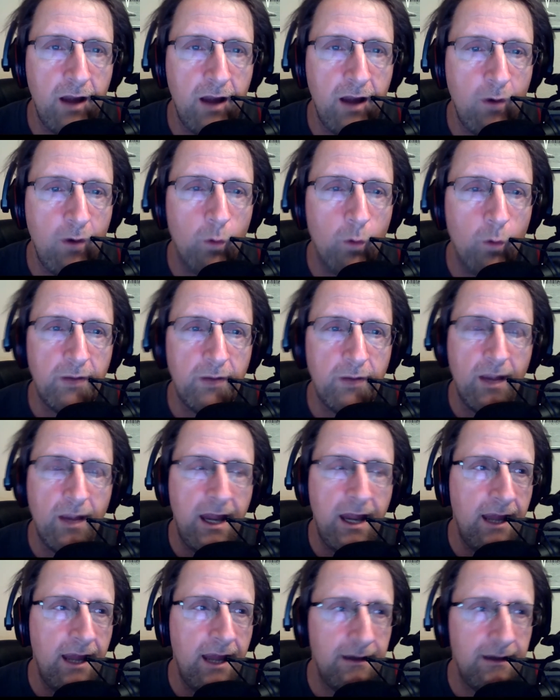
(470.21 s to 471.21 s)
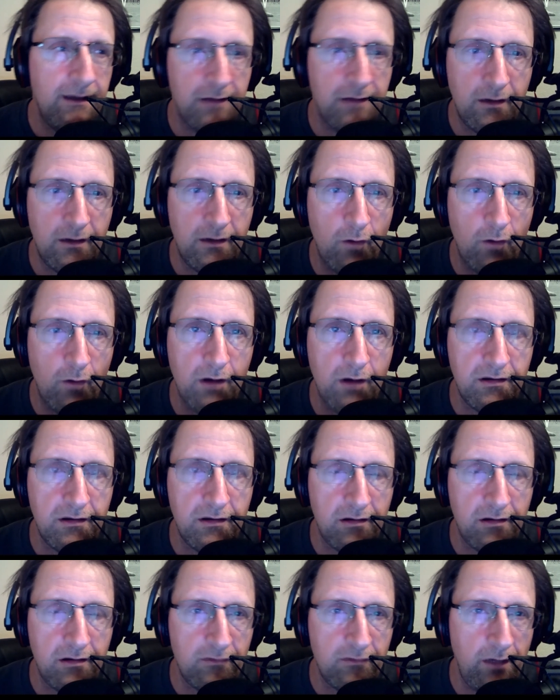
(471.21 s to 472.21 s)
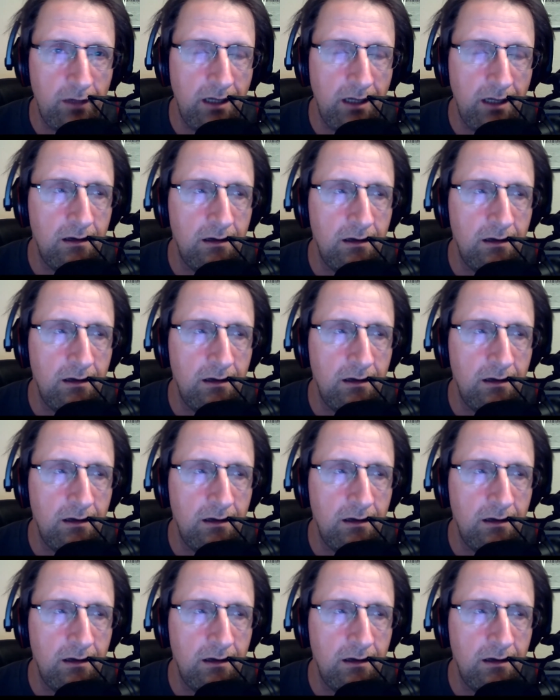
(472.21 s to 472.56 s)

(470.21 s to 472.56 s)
holding my hand as I crossed the street,